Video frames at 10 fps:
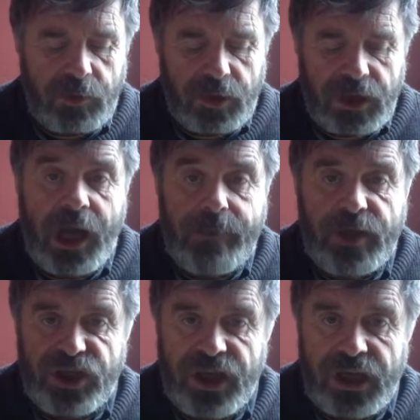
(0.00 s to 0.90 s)

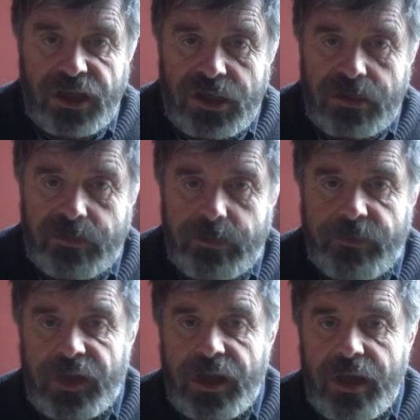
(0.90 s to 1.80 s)
climate change?
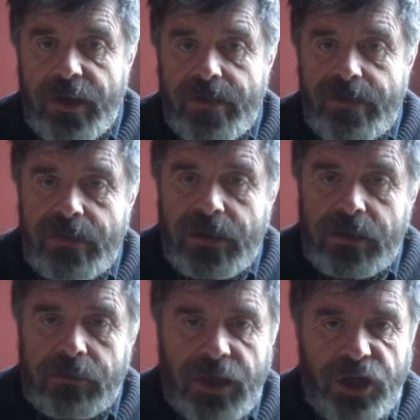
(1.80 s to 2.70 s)

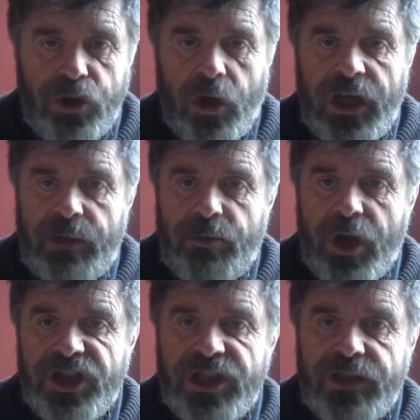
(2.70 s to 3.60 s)
They're surely
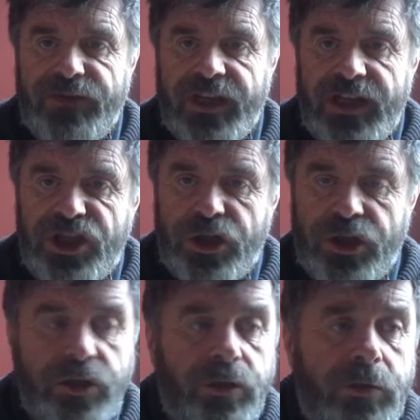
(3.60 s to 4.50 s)
positive things to
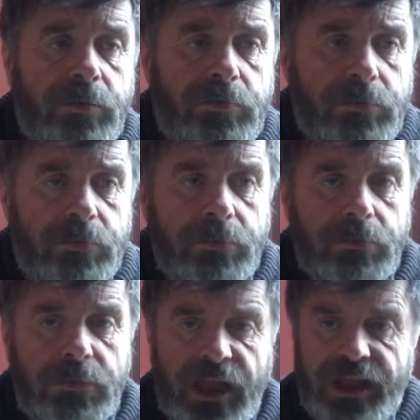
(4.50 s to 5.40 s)
do.
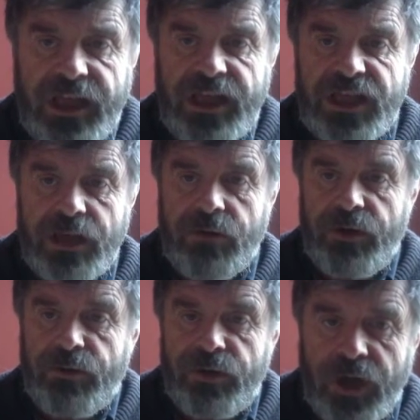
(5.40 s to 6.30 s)
They're things that we
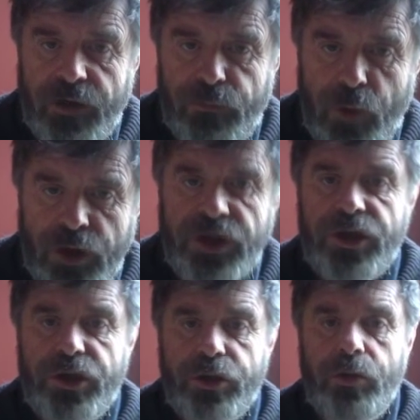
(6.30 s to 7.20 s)
would have wanted
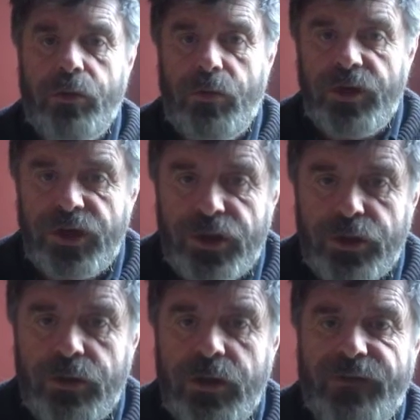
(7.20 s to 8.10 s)
to do or want to
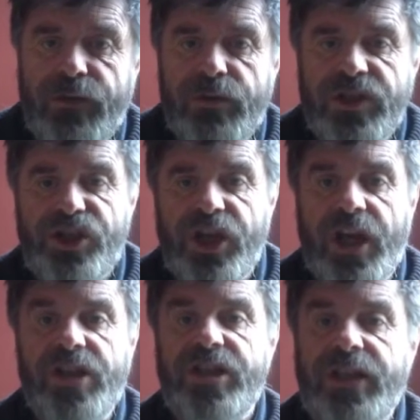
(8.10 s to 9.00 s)
do if there was a
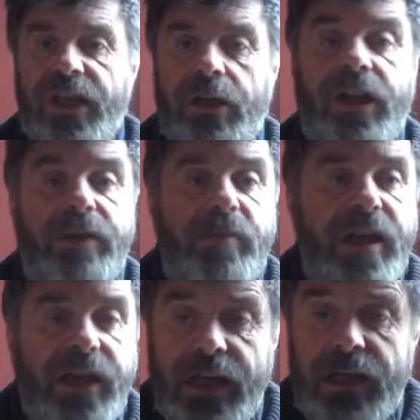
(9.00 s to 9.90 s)
chance in hell they'd
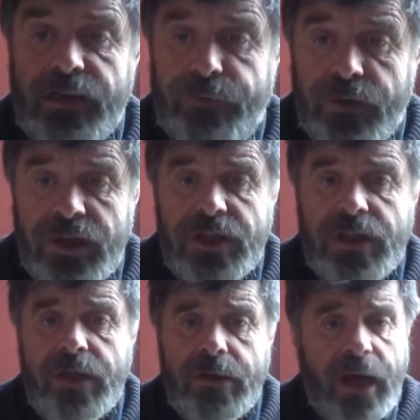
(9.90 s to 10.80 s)
make any
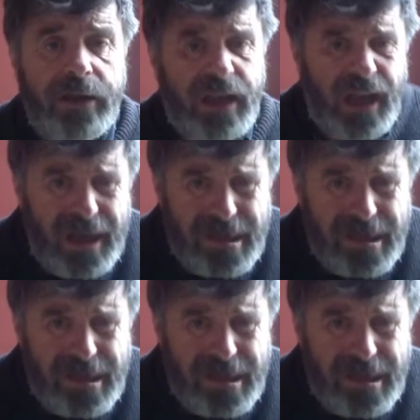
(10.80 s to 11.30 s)
difference, aren't they?